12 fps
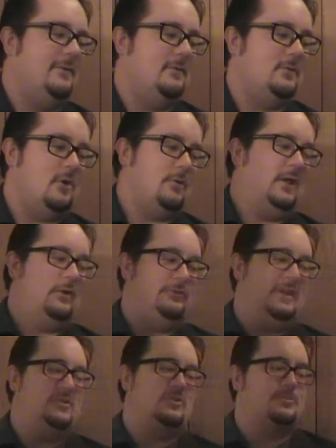Start getting those
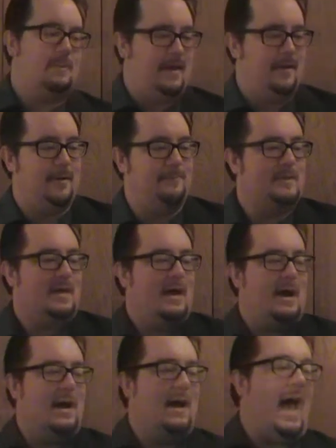T-shirts made up.
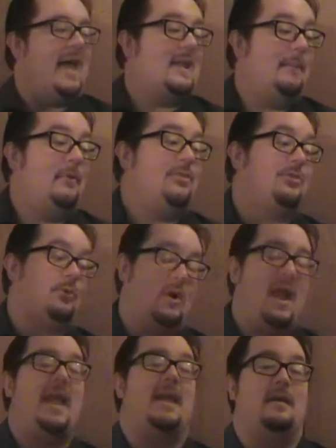Uh, at number
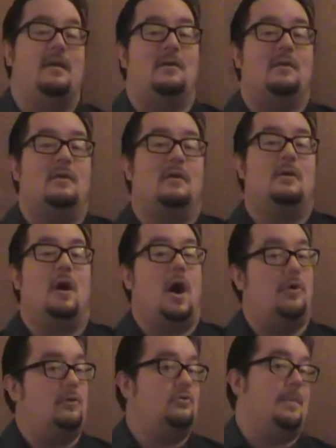three,
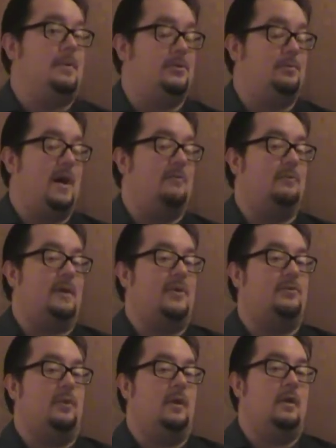also dropping a spot from
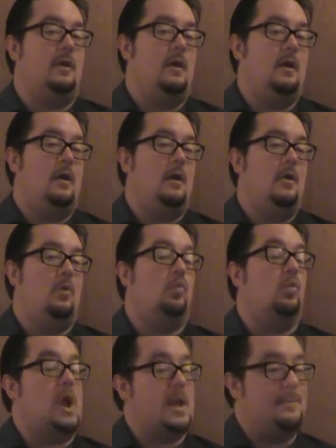last week,
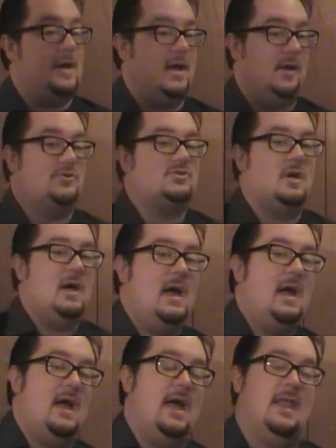Rampage.
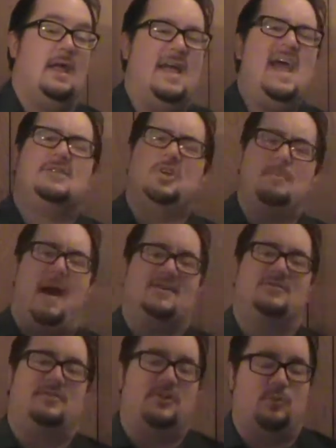And uh, he had two
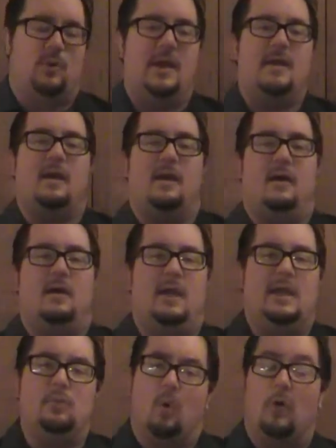matches this week. Uh,
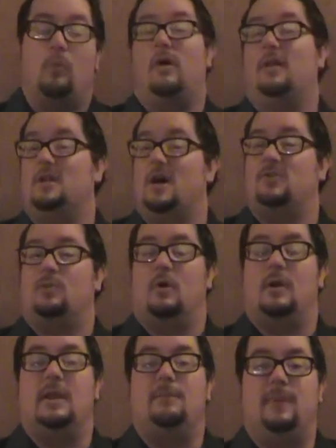he won one and lost
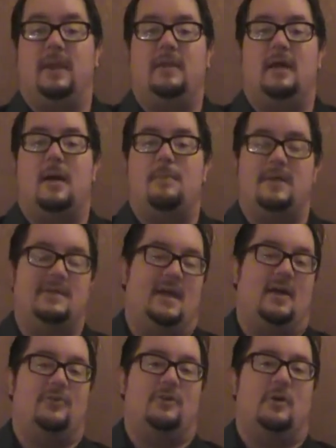one. He beat uh, Penta
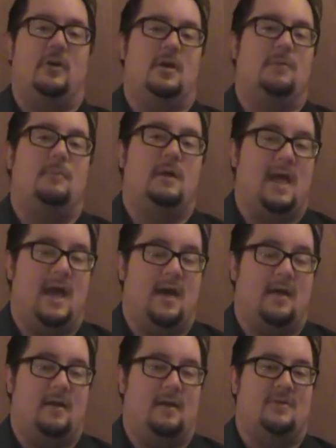L0M
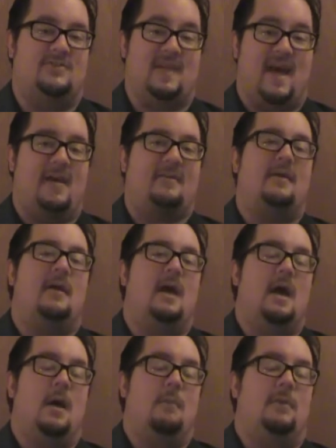at uh, Stacked,
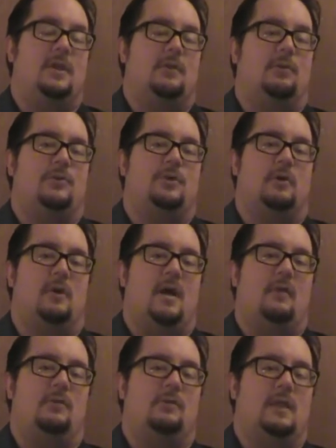but then would turn
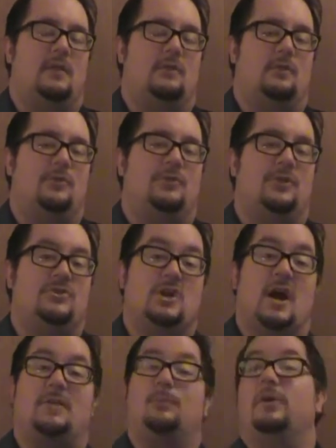around and lose his
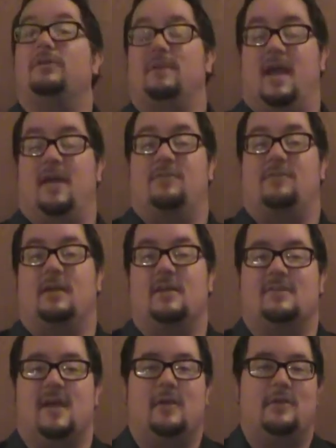shot to briefcase
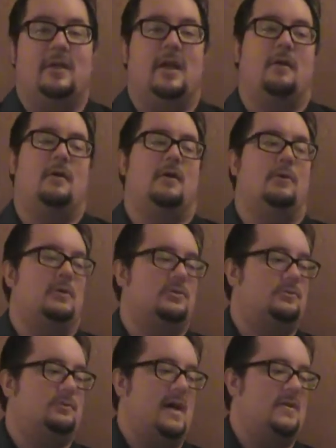against El
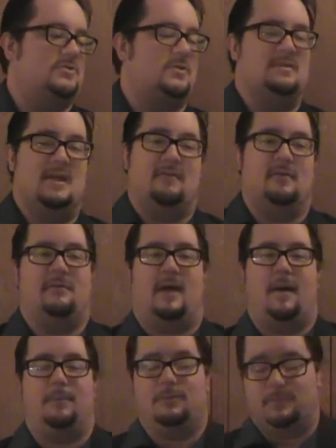which that should never have
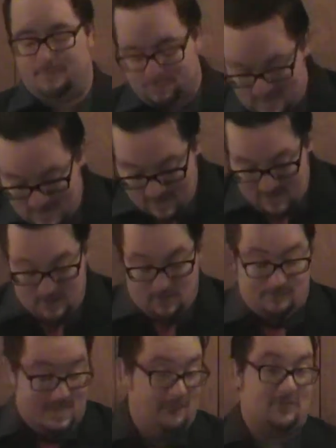happened. But
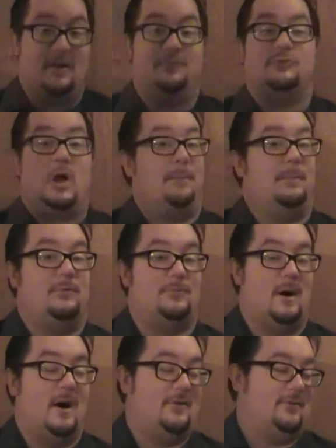that was enough to drop him a
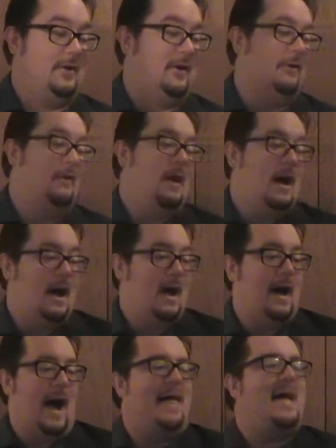spot. So
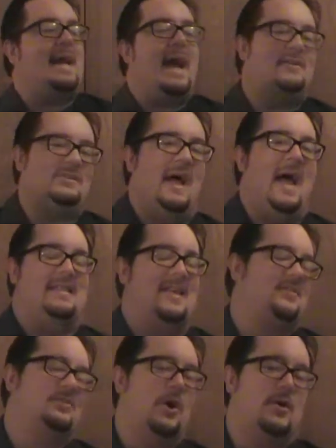uh, I think actually I had
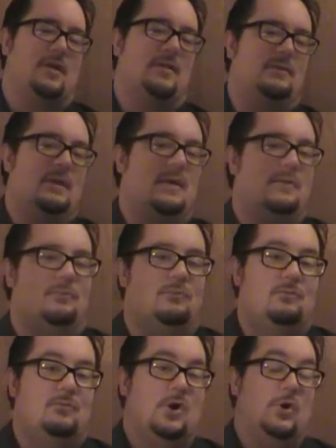less to do with it
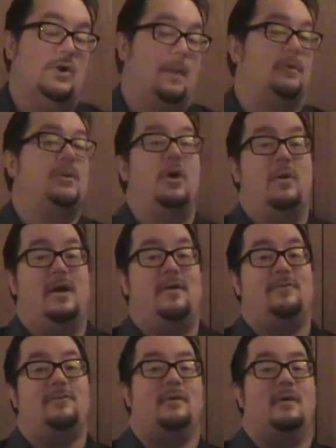than who number two
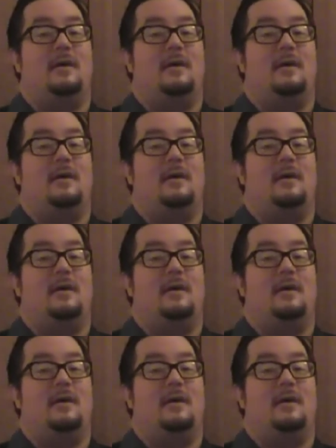is.